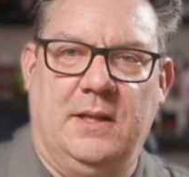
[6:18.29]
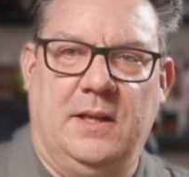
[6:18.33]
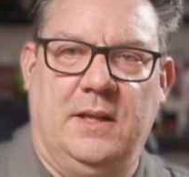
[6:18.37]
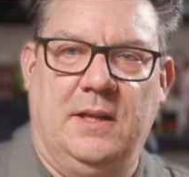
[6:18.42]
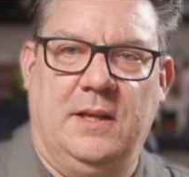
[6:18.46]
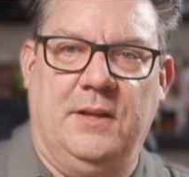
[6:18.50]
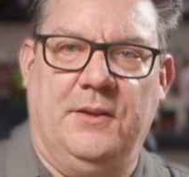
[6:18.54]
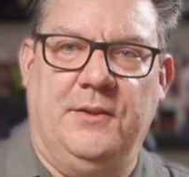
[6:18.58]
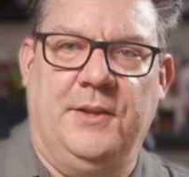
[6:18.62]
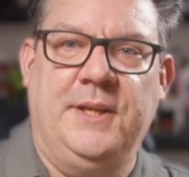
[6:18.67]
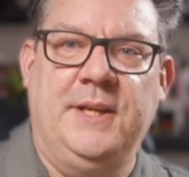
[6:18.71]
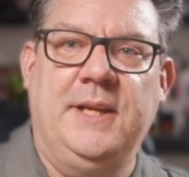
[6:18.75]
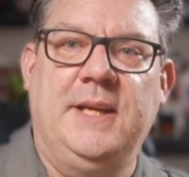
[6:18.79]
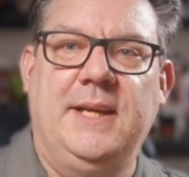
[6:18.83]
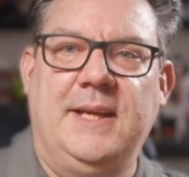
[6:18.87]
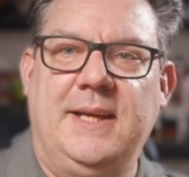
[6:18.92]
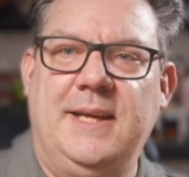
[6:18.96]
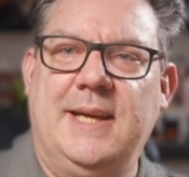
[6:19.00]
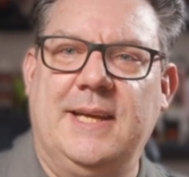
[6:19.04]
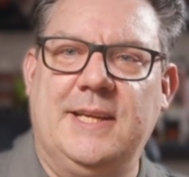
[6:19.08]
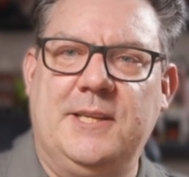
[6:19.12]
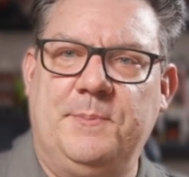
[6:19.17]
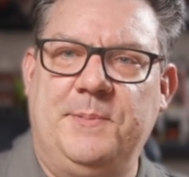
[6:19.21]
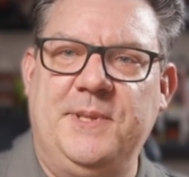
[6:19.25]
The
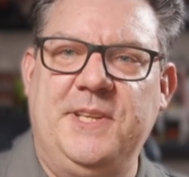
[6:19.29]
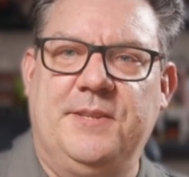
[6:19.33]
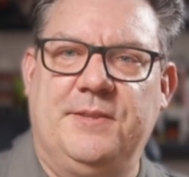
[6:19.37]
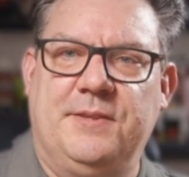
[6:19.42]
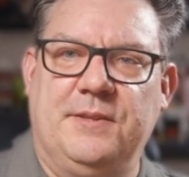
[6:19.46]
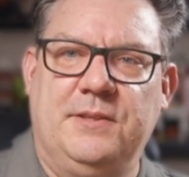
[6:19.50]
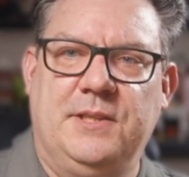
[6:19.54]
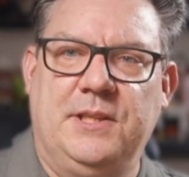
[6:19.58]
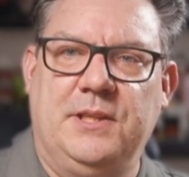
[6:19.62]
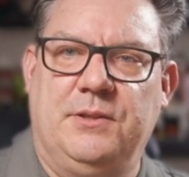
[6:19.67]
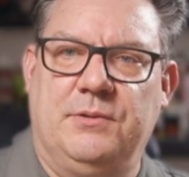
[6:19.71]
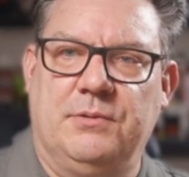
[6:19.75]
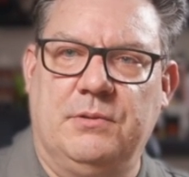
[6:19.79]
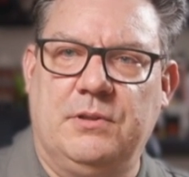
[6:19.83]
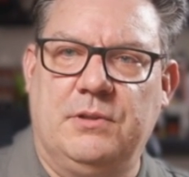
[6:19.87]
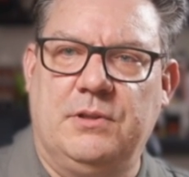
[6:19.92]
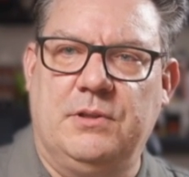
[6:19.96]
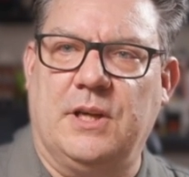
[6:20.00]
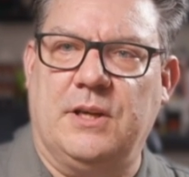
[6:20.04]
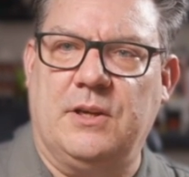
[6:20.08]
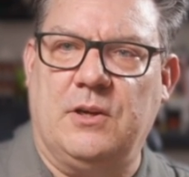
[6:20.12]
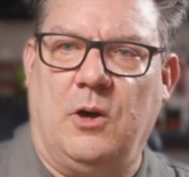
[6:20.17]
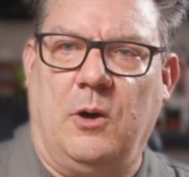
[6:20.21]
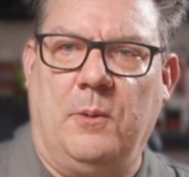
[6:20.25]
E S P thirty-two
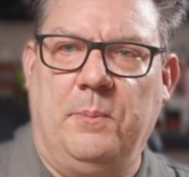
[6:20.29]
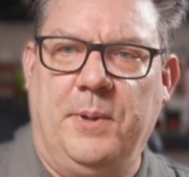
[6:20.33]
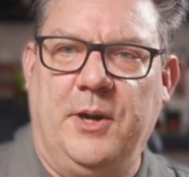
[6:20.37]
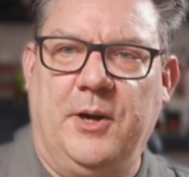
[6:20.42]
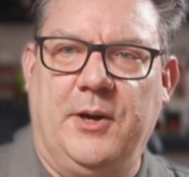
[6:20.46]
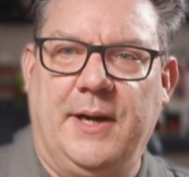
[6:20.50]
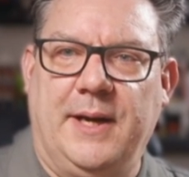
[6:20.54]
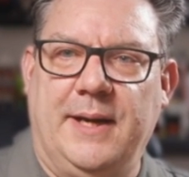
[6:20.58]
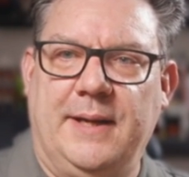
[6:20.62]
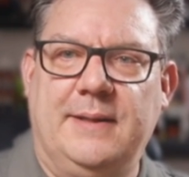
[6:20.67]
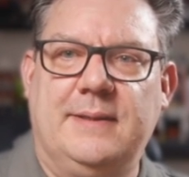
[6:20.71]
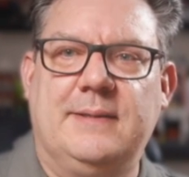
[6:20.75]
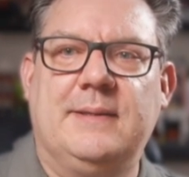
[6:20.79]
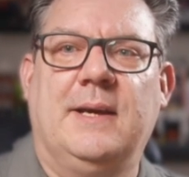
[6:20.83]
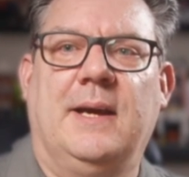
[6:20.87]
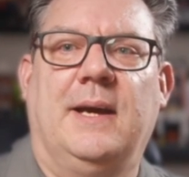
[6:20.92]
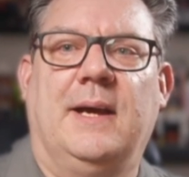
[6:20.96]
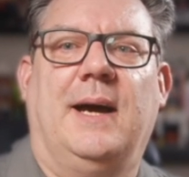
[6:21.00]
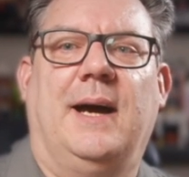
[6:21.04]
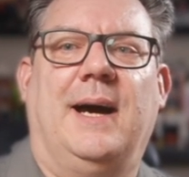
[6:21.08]
can operate